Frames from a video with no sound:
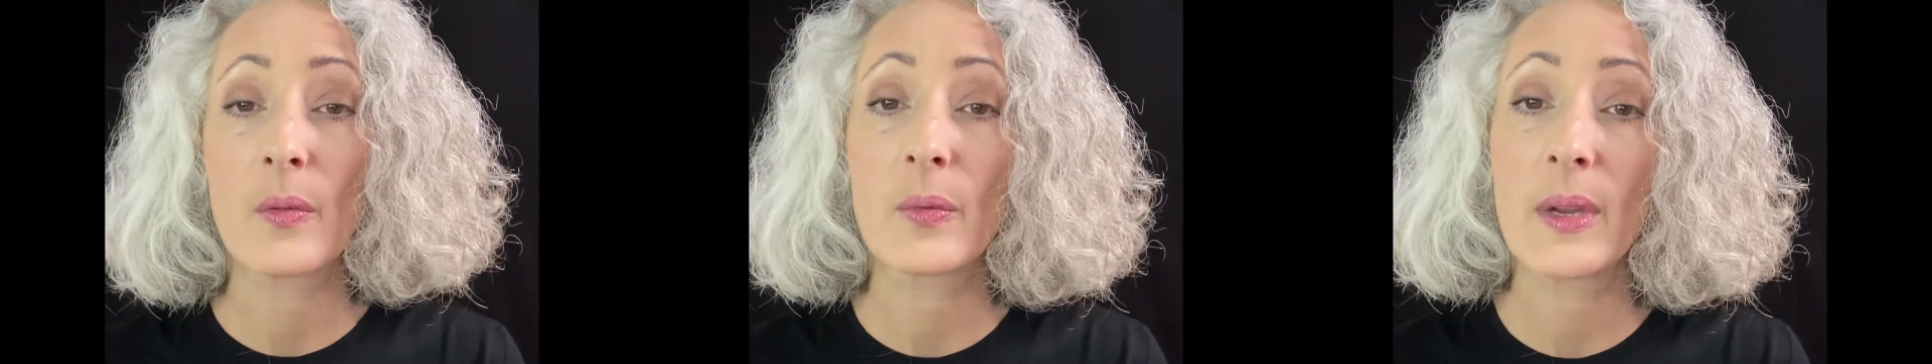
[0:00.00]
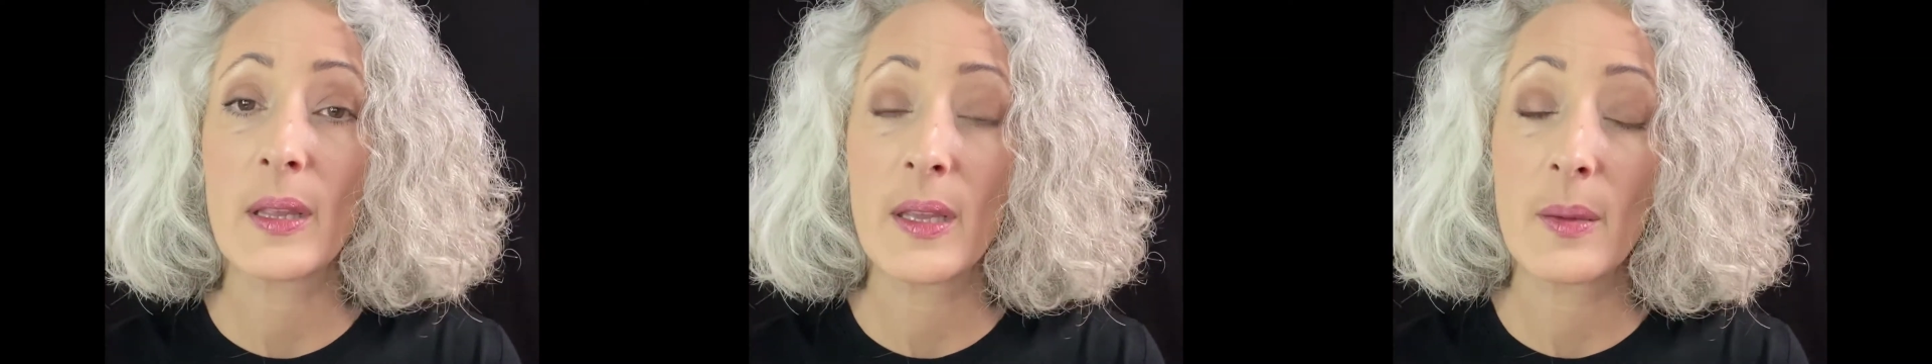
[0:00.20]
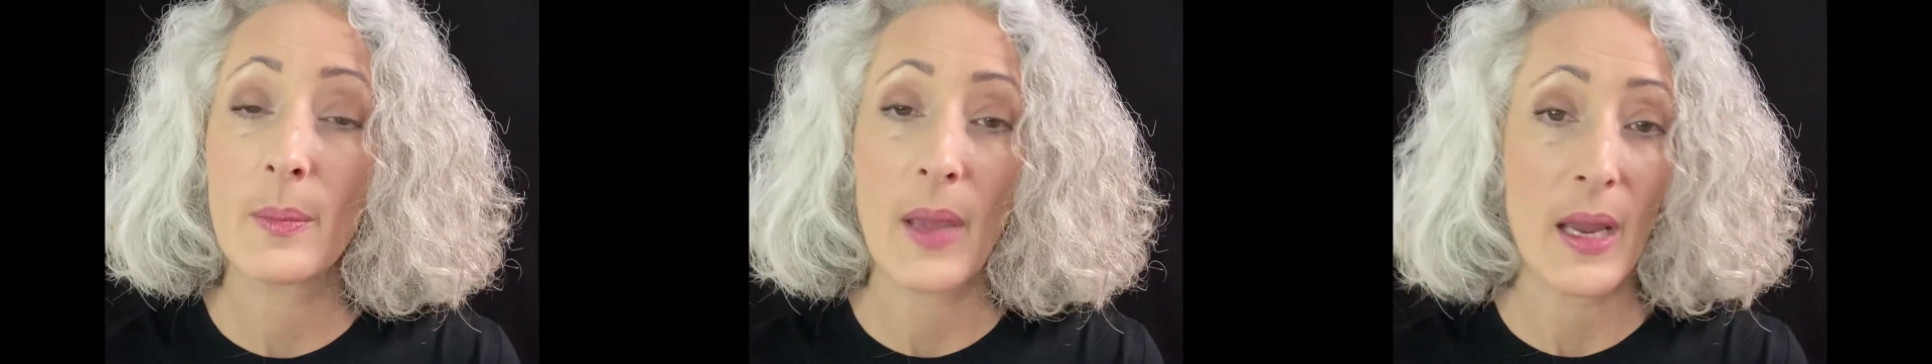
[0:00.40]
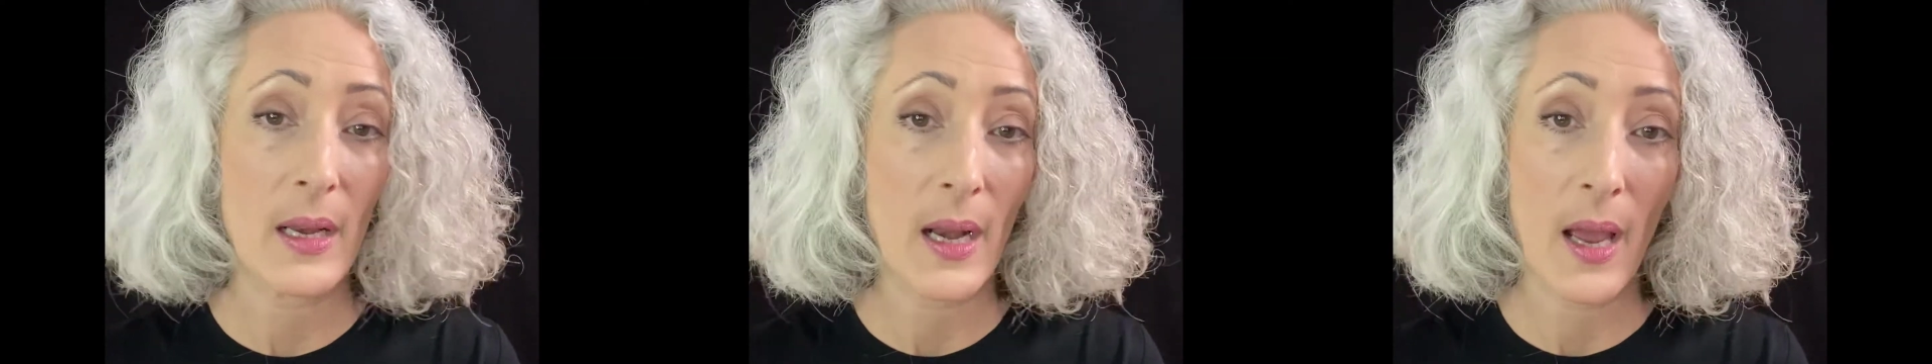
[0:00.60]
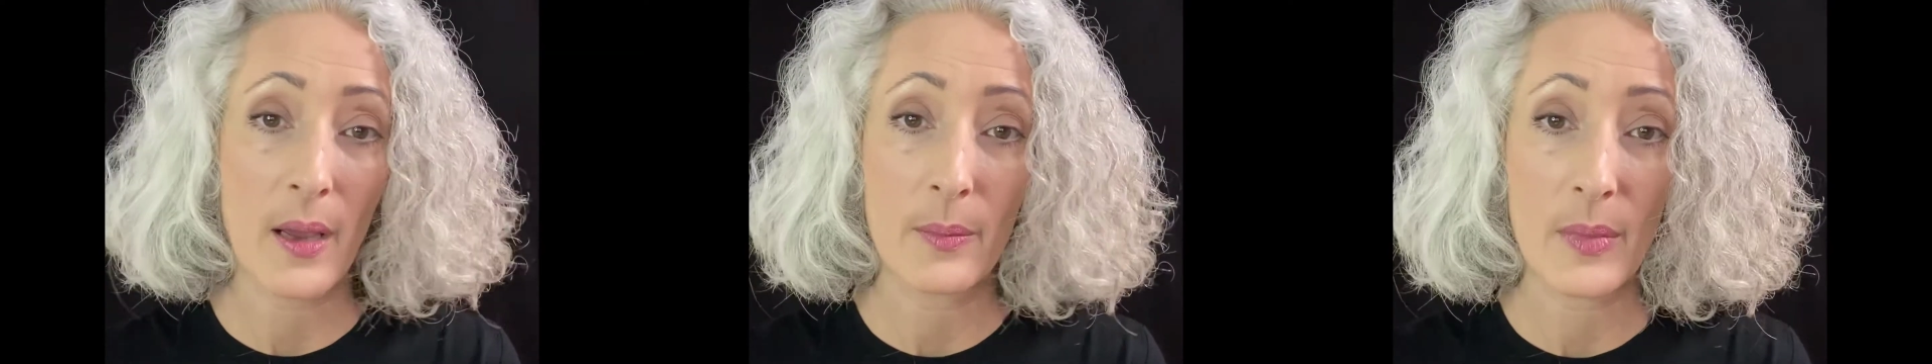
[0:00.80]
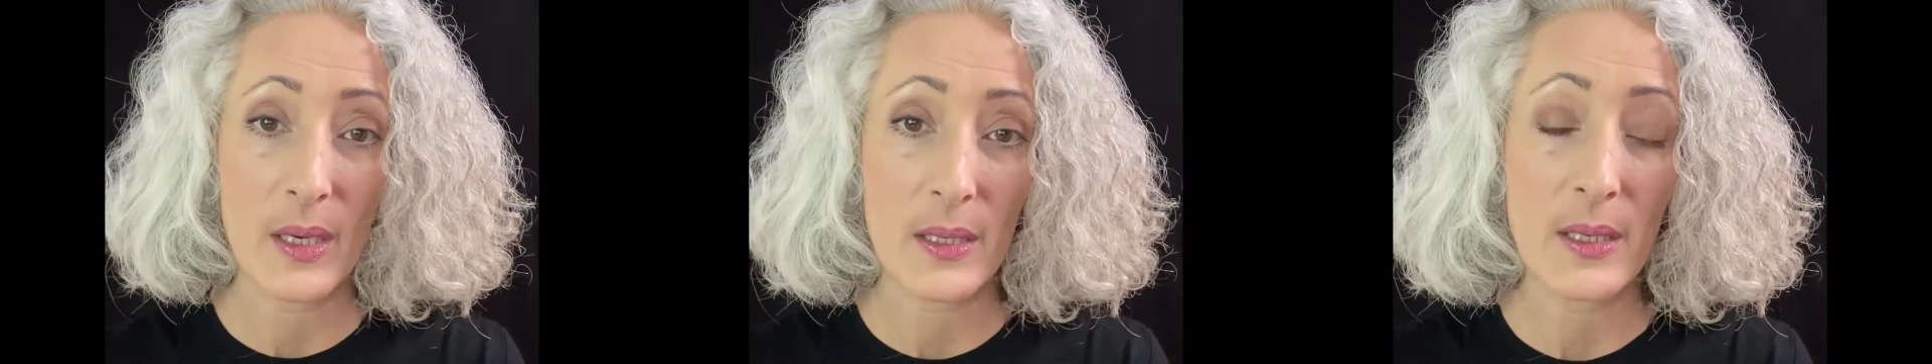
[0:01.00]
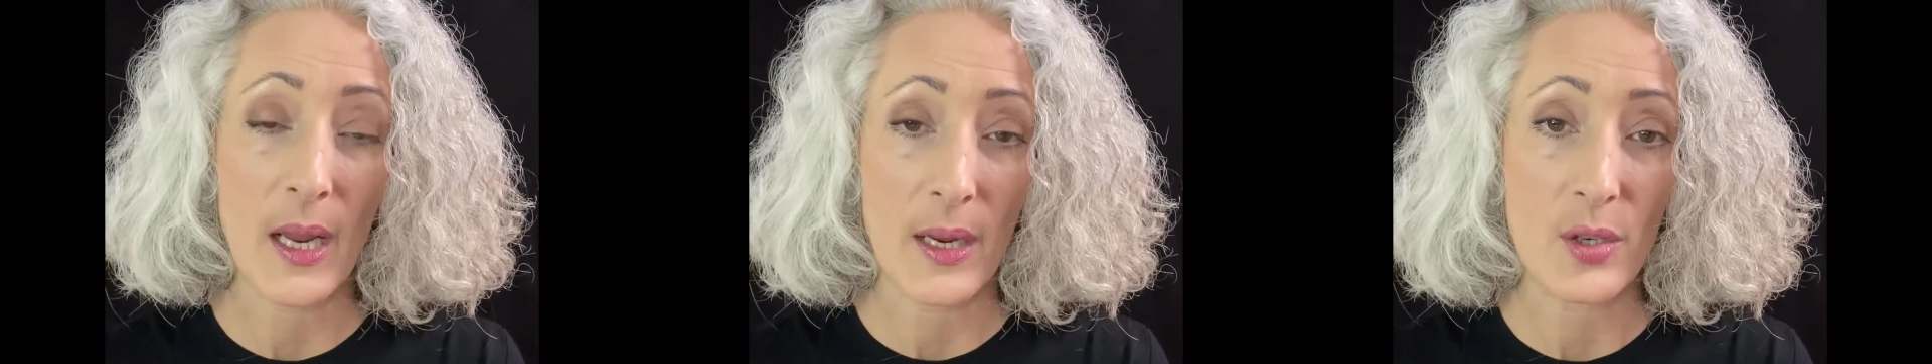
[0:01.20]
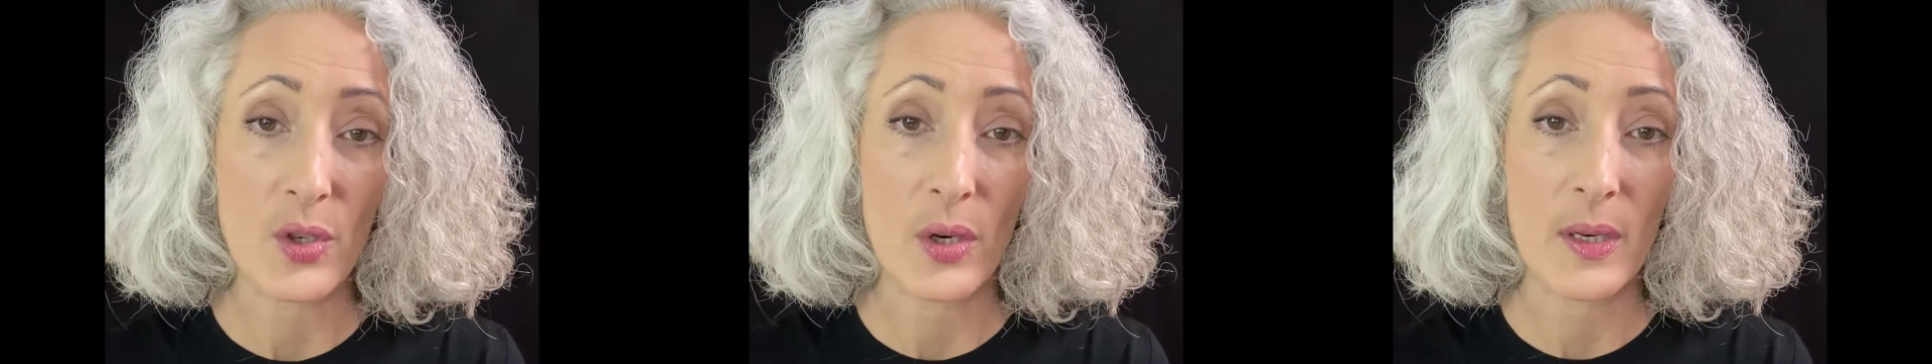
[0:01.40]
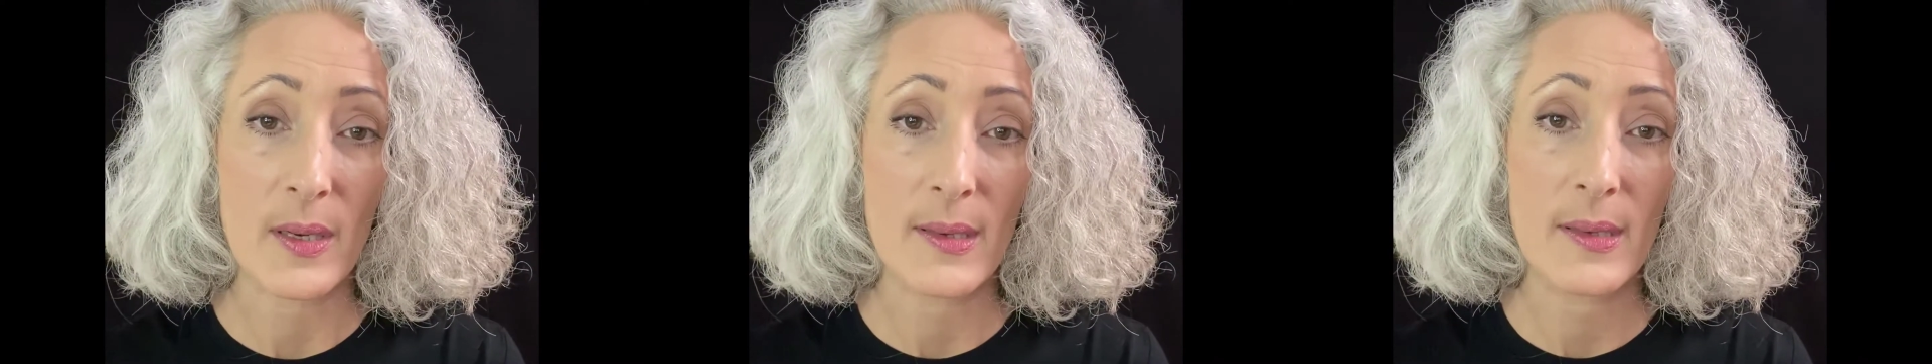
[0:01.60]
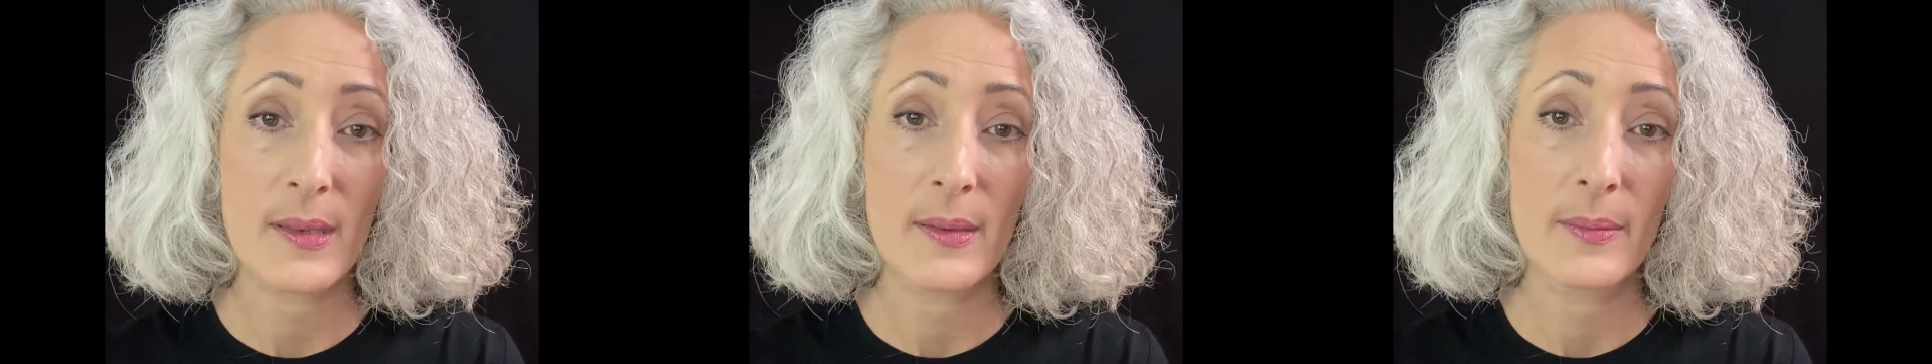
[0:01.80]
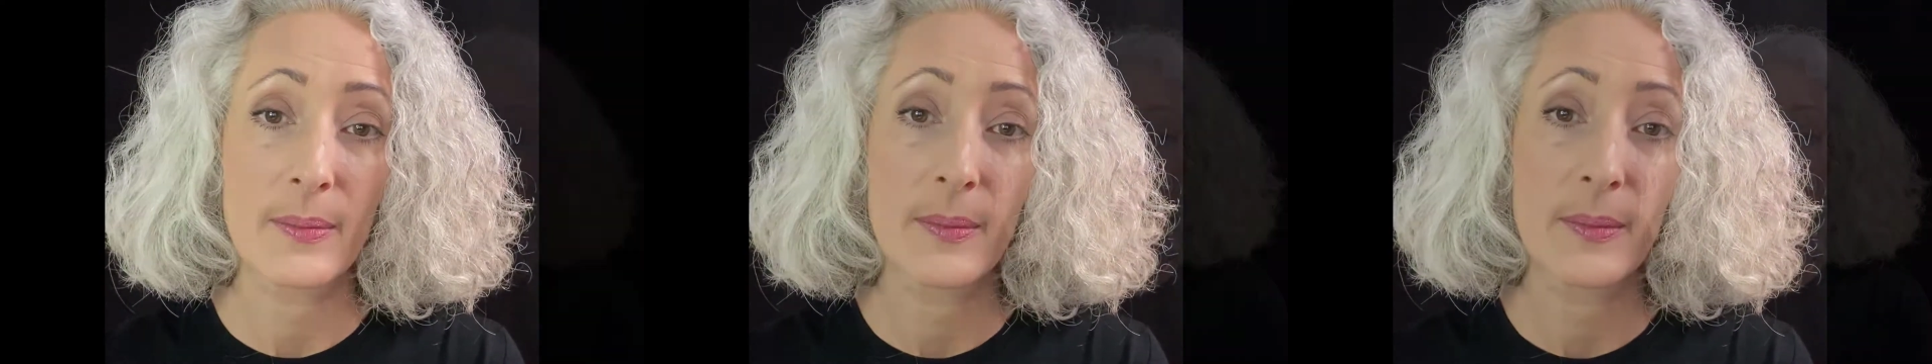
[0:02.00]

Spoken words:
really may not be dangerous.